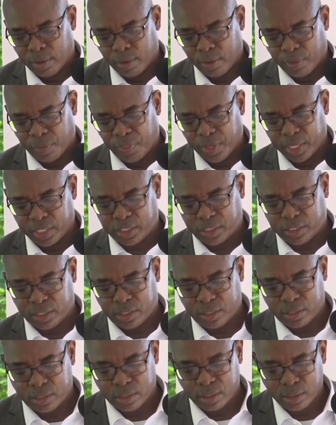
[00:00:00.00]

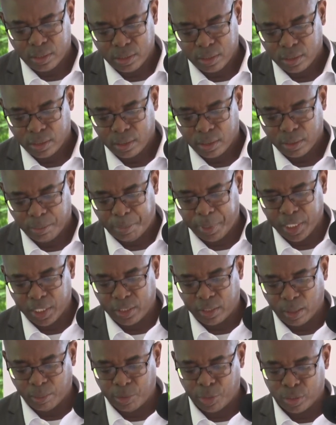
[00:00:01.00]
This
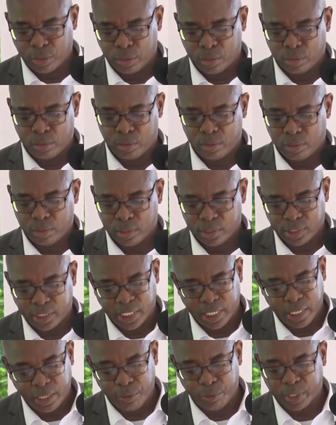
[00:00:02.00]

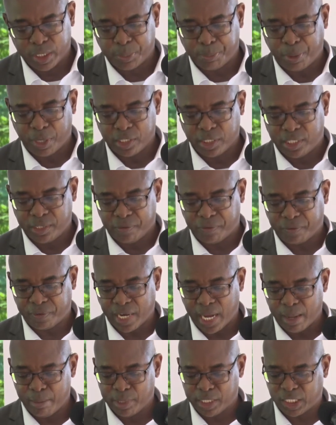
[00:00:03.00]
PWD Responsive
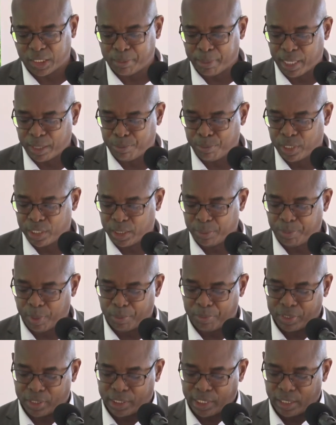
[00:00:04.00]
Climate Smart
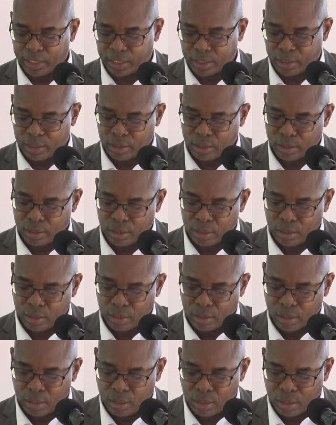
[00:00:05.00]
Multipurpose Center
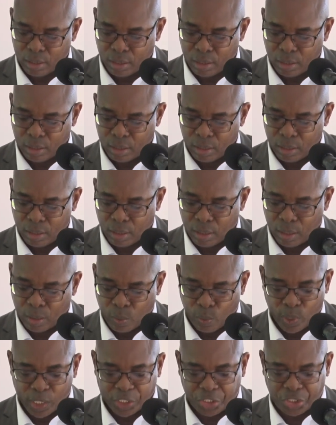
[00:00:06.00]

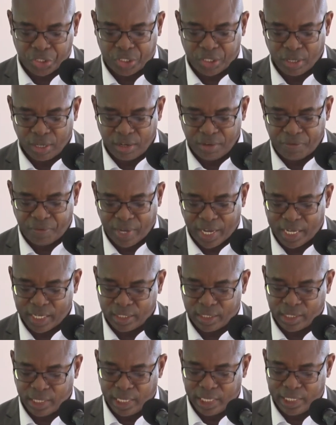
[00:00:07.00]
will serve
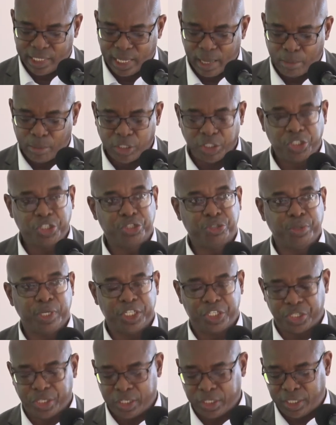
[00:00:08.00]
as a
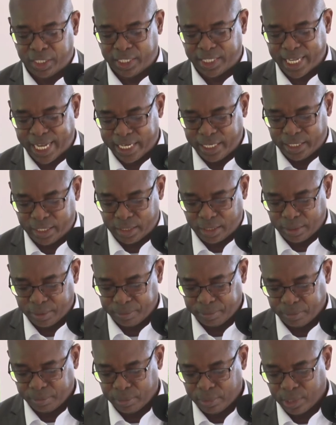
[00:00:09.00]
demonstration site
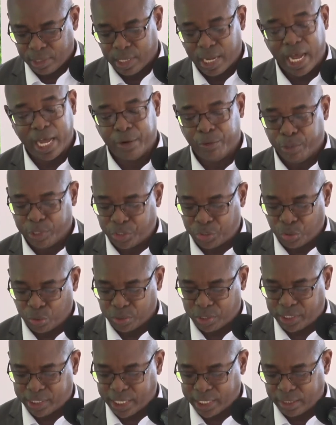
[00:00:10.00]
and
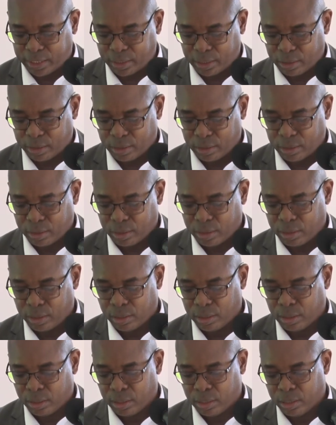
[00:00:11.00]
resource center
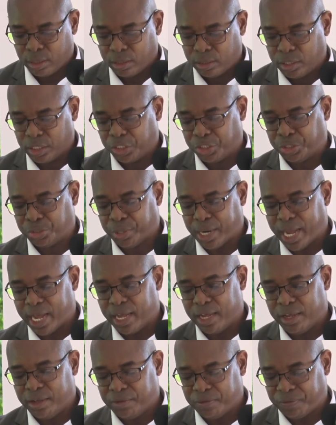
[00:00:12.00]
to
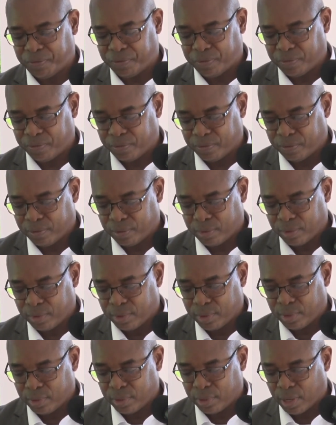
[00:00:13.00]
drive
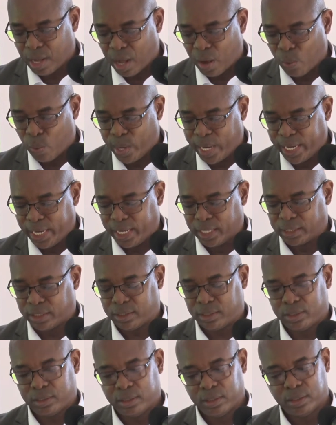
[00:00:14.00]

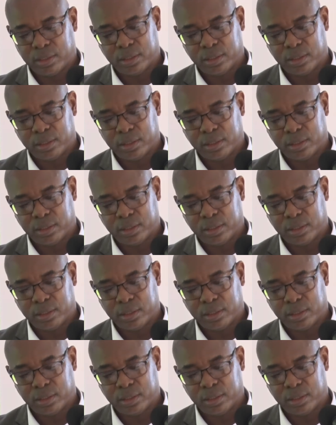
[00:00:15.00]
awareness,